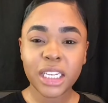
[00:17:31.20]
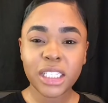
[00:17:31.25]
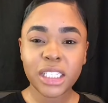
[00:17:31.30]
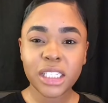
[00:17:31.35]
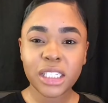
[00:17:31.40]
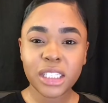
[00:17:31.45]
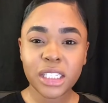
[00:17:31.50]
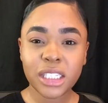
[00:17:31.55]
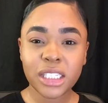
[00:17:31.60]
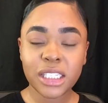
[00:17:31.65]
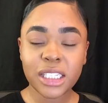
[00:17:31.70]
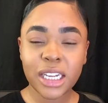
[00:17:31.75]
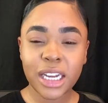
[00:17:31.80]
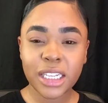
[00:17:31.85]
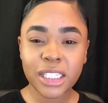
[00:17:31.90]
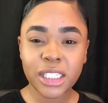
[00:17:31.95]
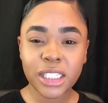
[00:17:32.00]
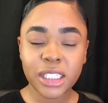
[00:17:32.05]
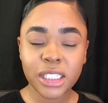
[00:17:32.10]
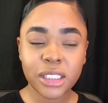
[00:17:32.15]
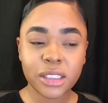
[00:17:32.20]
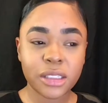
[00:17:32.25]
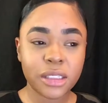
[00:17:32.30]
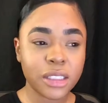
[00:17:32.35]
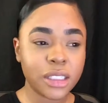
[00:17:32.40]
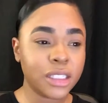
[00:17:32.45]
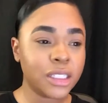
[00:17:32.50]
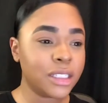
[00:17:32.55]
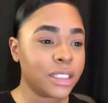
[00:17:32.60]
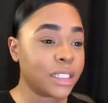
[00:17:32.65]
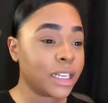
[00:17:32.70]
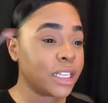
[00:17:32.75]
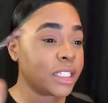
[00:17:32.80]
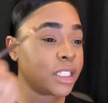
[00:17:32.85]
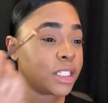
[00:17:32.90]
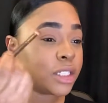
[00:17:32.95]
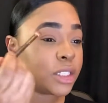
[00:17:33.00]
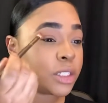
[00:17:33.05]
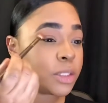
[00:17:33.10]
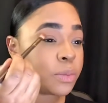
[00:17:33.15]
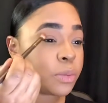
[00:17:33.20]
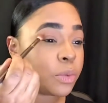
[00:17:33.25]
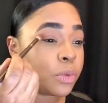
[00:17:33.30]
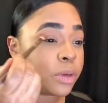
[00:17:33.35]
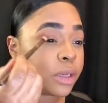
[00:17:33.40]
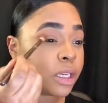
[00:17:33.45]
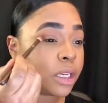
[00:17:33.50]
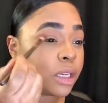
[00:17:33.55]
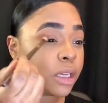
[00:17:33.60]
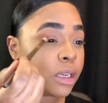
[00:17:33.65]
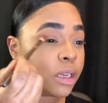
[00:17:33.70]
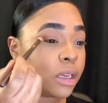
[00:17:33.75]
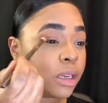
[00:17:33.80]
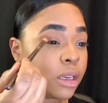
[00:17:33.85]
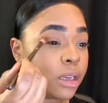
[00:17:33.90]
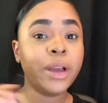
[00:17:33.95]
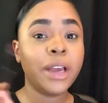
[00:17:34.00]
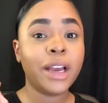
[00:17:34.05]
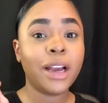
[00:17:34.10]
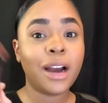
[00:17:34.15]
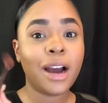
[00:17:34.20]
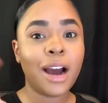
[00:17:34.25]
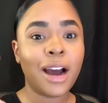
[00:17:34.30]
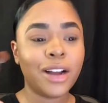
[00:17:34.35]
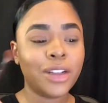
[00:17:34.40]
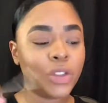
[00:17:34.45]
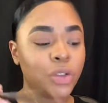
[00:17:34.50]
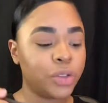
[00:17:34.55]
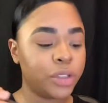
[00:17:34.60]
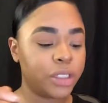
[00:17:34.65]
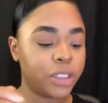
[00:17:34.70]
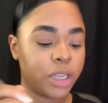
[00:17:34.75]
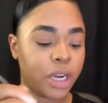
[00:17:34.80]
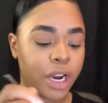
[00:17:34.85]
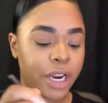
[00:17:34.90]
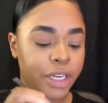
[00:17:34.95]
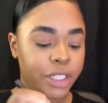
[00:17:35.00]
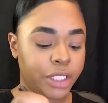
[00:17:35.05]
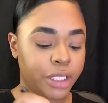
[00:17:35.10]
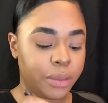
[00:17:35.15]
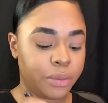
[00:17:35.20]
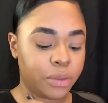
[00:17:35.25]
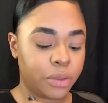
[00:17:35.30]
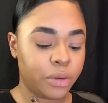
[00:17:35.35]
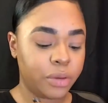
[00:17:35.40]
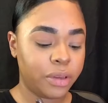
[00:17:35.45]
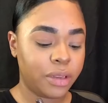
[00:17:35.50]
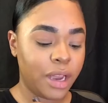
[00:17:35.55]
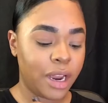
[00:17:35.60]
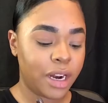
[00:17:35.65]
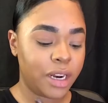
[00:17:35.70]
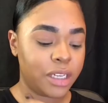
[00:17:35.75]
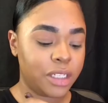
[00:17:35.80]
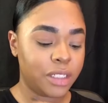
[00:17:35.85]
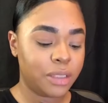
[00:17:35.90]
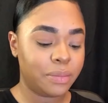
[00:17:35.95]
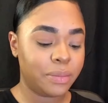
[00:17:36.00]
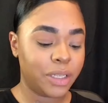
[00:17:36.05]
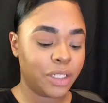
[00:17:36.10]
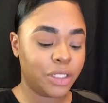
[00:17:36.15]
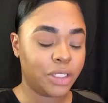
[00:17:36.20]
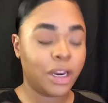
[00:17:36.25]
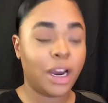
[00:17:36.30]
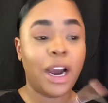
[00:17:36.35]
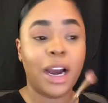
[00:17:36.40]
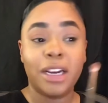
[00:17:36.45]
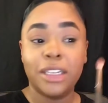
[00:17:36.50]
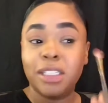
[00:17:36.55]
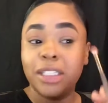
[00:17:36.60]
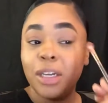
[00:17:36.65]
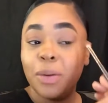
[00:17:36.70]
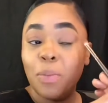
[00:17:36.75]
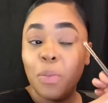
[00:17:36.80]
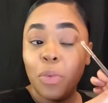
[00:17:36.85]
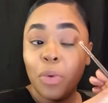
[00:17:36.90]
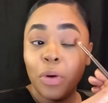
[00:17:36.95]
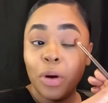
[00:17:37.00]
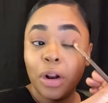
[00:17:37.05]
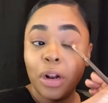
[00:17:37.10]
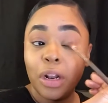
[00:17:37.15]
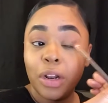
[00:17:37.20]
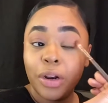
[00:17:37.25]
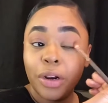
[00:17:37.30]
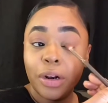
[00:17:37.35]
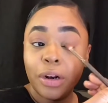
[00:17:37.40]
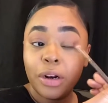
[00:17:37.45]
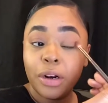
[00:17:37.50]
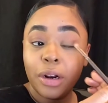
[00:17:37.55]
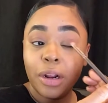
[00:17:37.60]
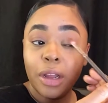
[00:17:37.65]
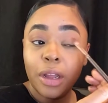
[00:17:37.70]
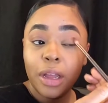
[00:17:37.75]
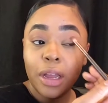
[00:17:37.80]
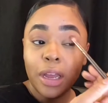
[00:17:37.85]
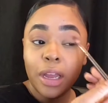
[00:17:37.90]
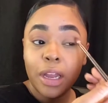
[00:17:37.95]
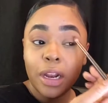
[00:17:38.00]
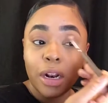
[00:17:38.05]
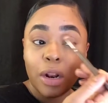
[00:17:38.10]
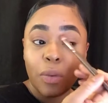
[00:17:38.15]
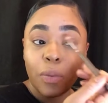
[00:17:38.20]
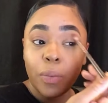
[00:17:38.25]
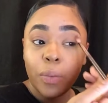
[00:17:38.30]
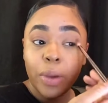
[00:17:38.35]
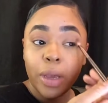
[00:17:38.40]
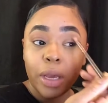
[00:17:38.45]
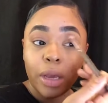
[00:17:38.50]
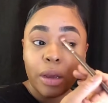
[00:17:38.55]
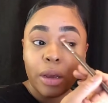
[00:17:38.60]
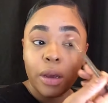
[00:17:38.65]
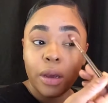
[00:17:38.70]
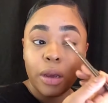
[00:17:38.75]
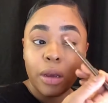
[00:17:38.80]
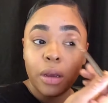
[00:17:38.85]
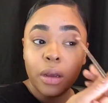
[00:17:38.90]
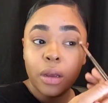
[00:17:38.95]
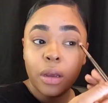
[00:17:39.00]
just looks nice and smoky. It contours your eye shape, so it kind of just makes your eyes look more alert and awake.